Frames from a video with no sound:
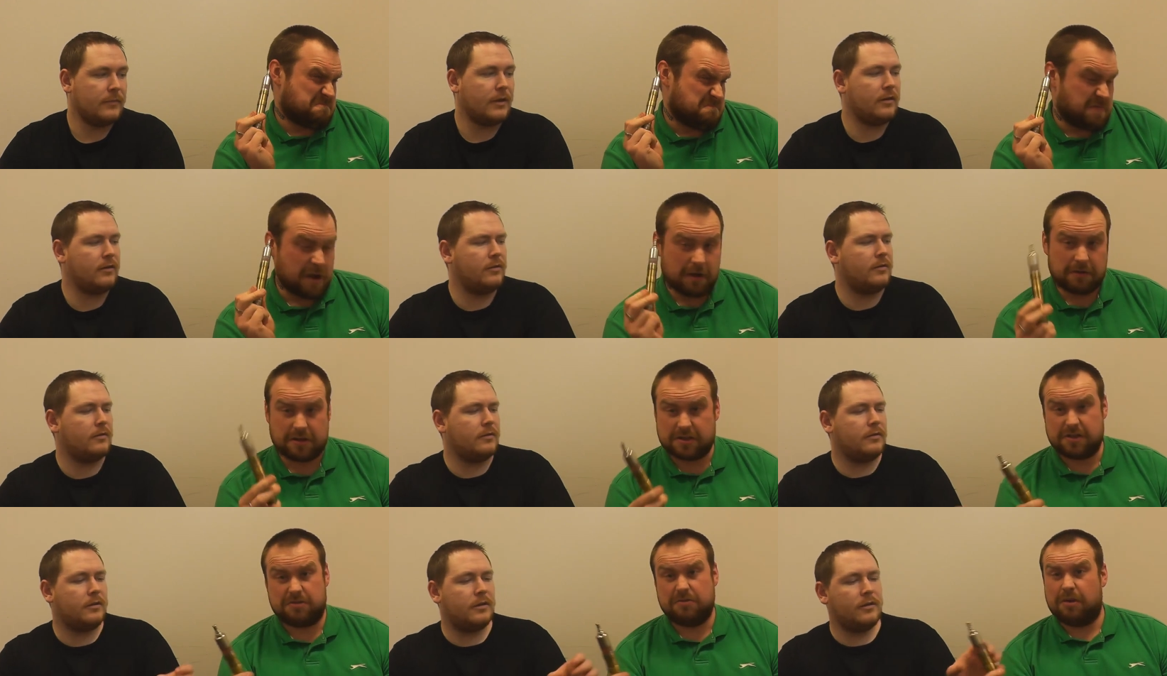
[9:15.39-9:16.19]
Speaker 1: No,
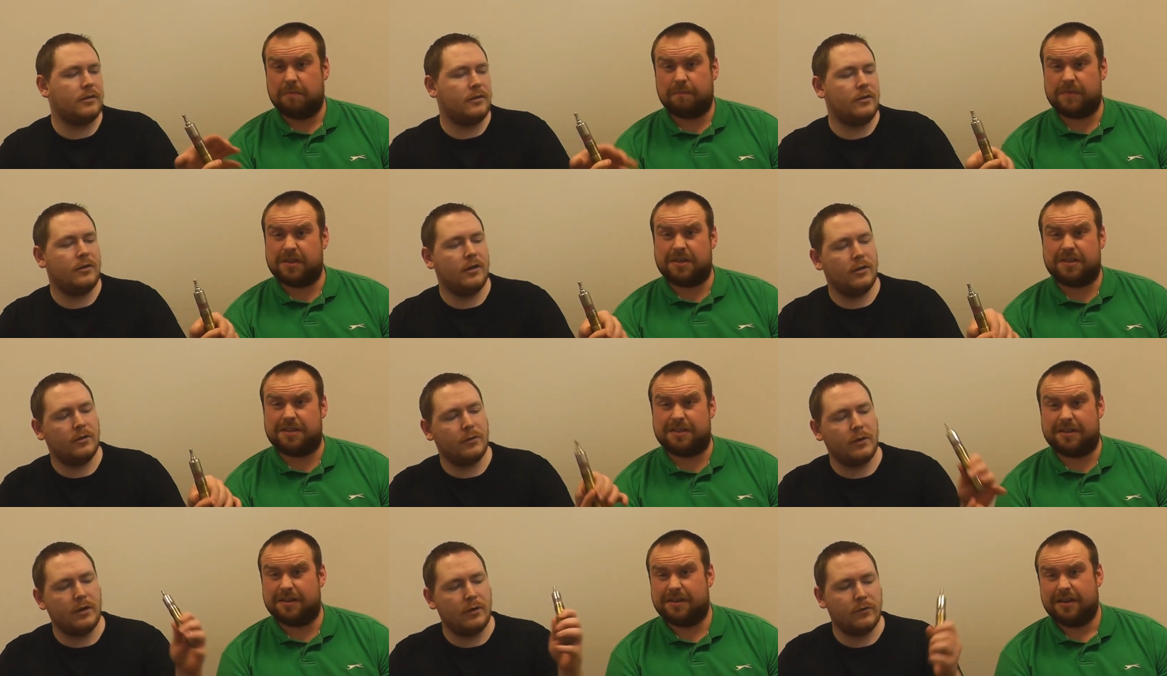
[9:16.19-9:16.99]
it's just not. You, you do
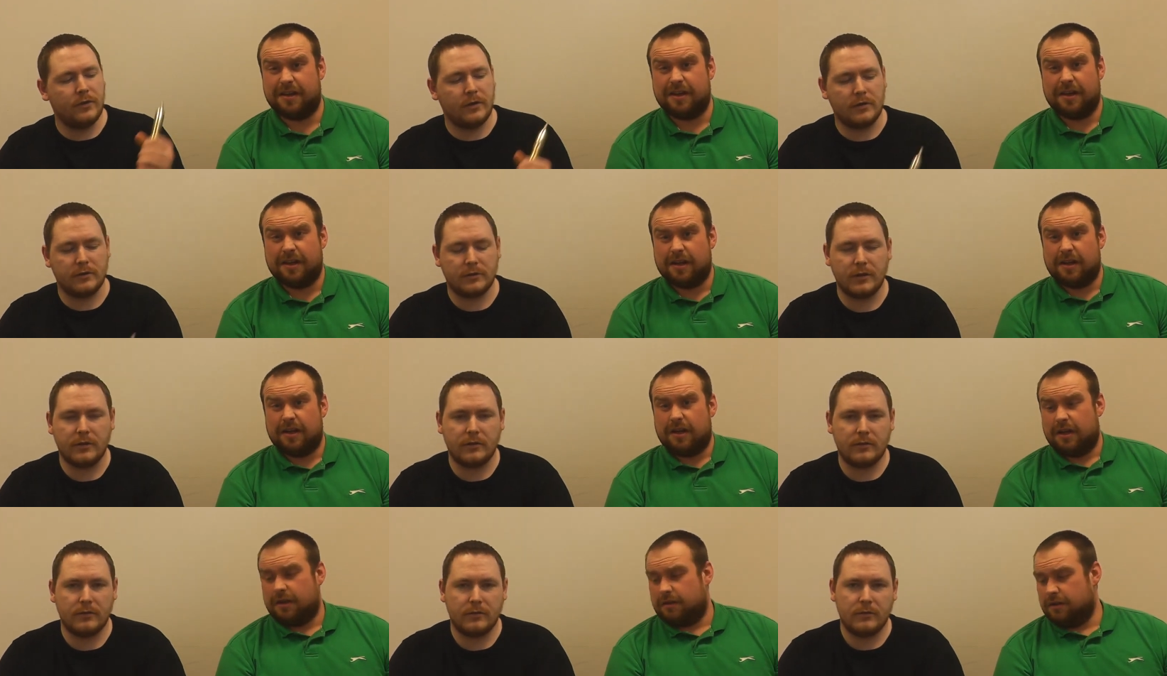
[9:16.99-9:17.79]
Speaker 2: your little finger,
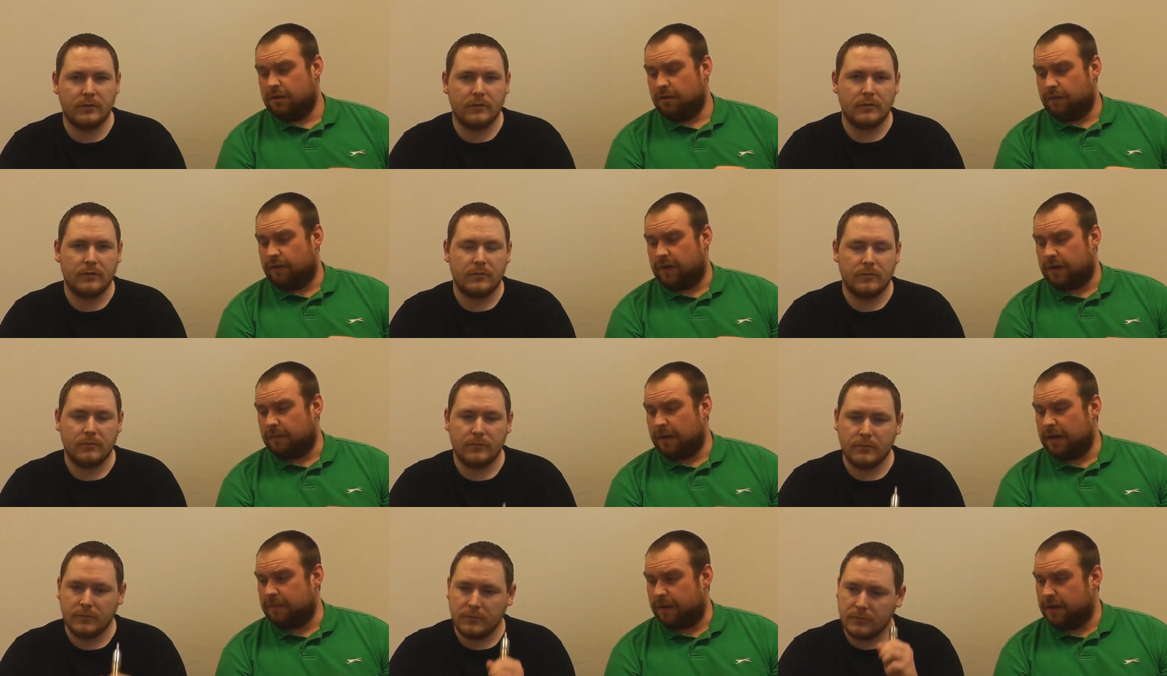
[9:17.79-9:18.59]
Speaker 1: Little finger,
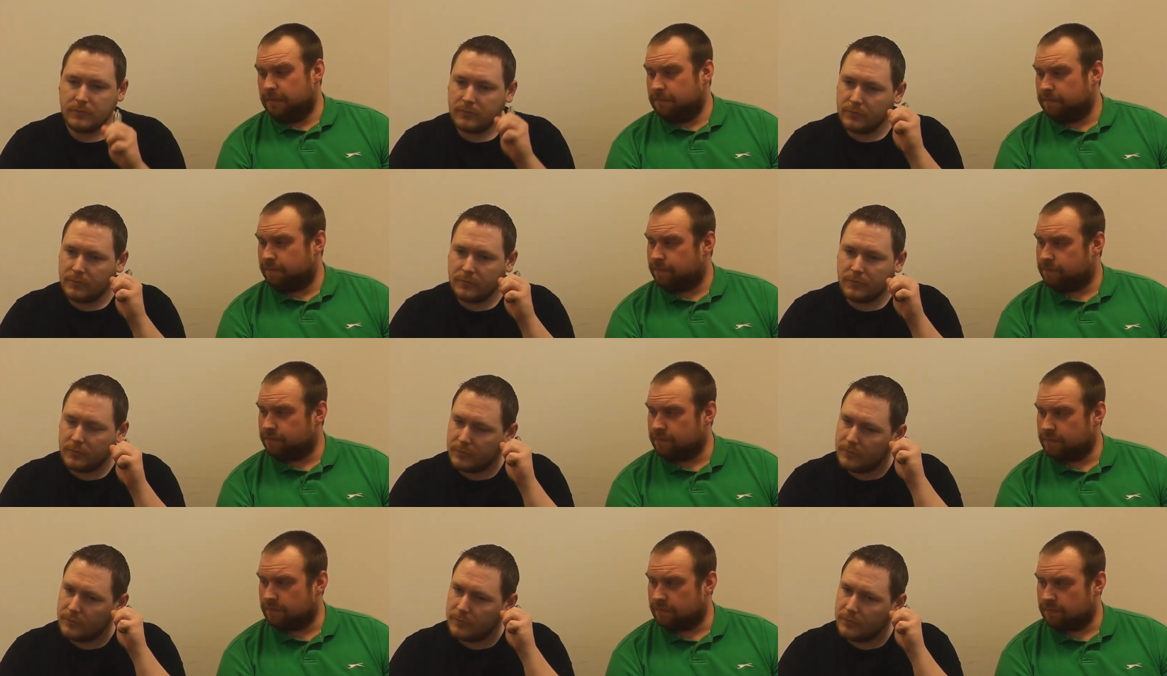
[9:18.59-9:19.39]
maybe.
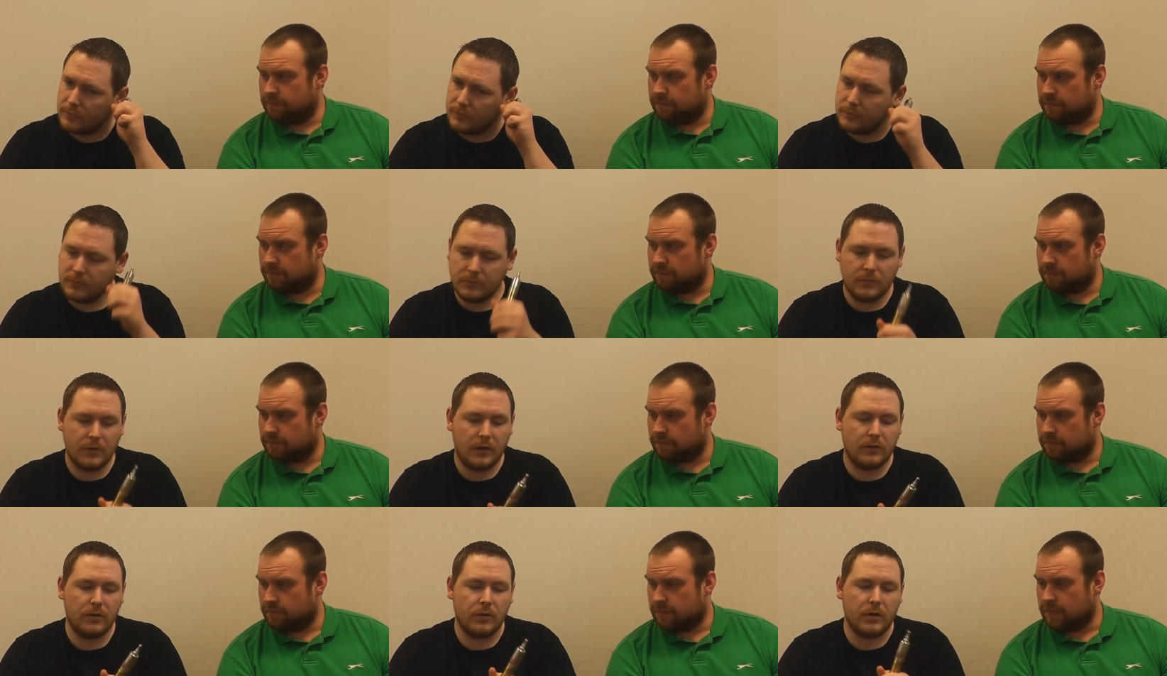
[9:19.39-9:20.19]

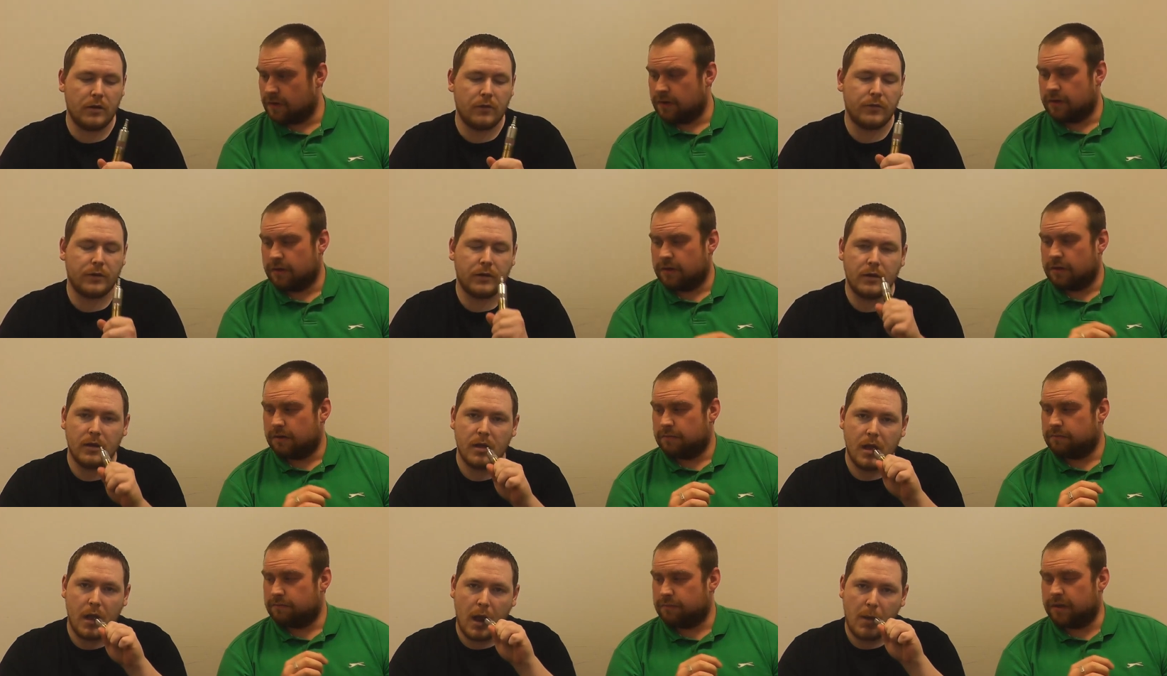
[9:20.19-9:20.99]
Speaker 2: You do your little finger.
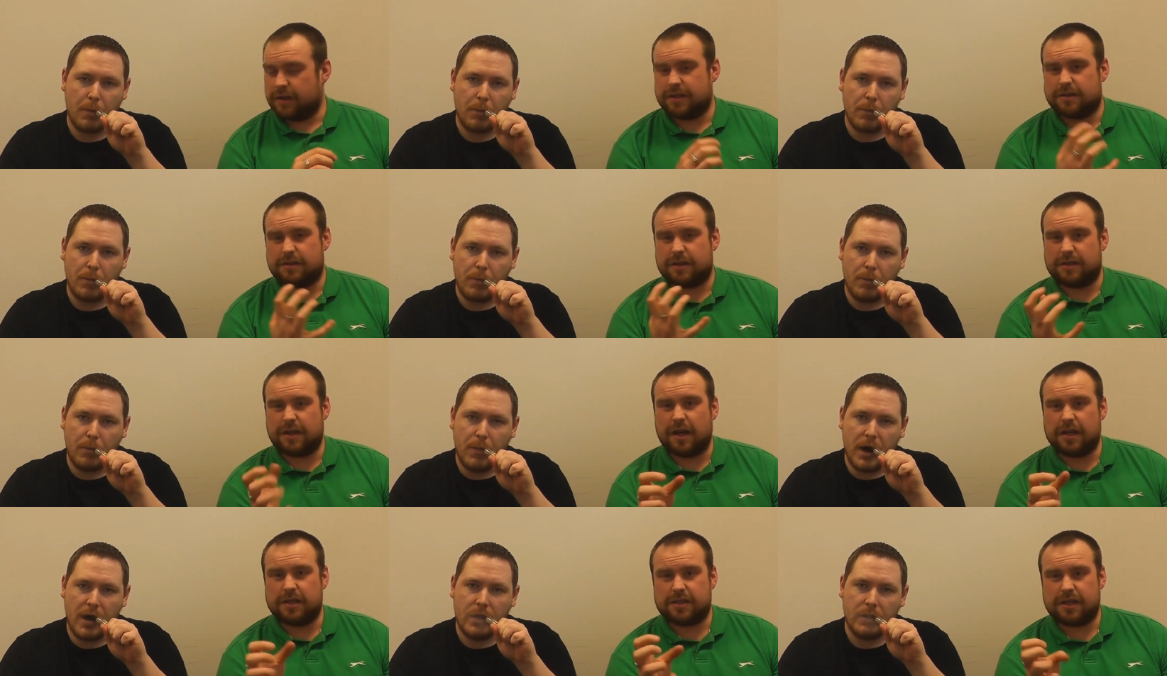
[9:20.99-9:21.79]
Speaker 1: But it's, it's,
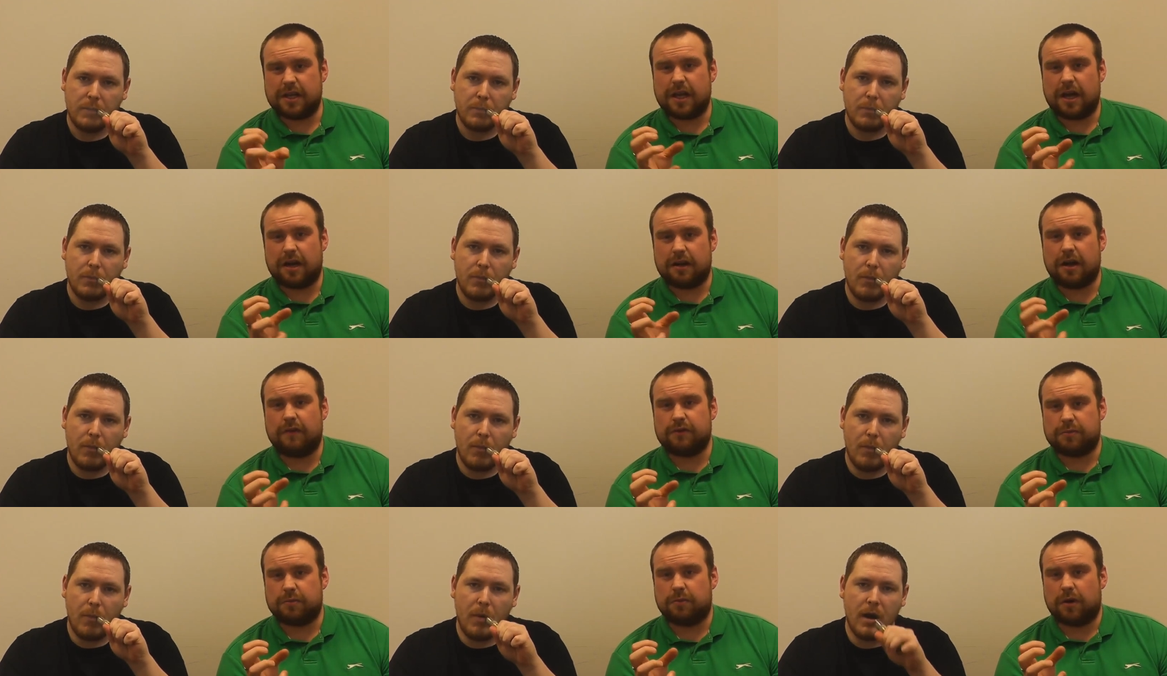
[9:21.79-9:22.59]
uh, it's going to get
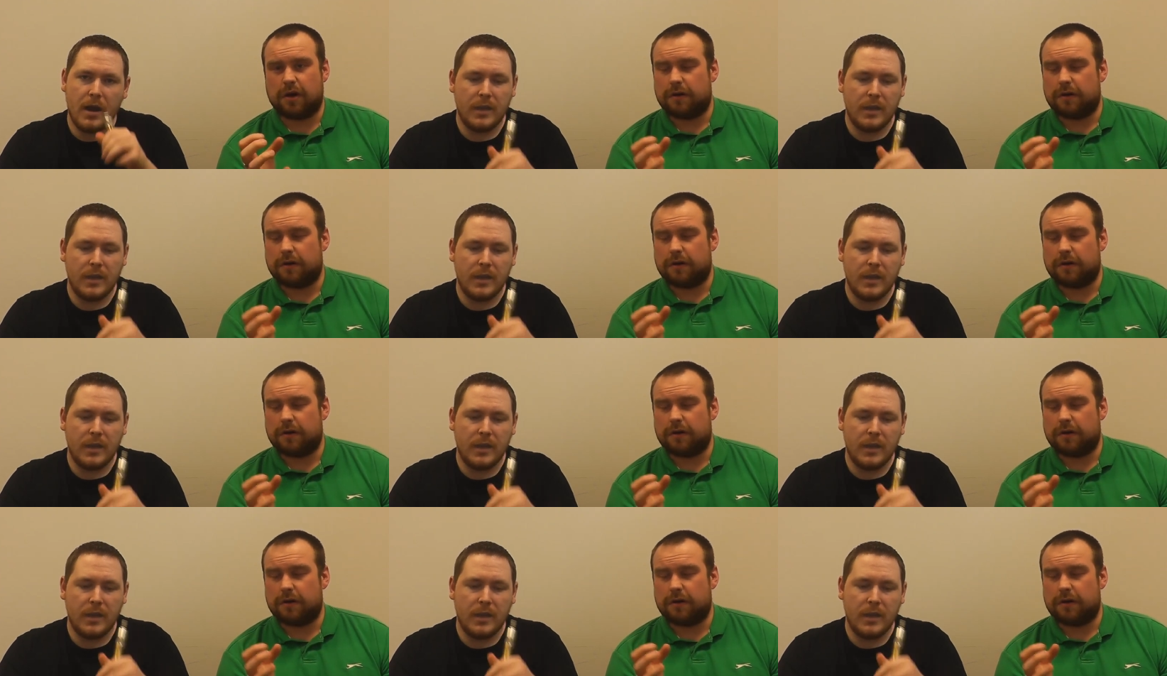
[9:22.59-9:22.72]
uncomfortable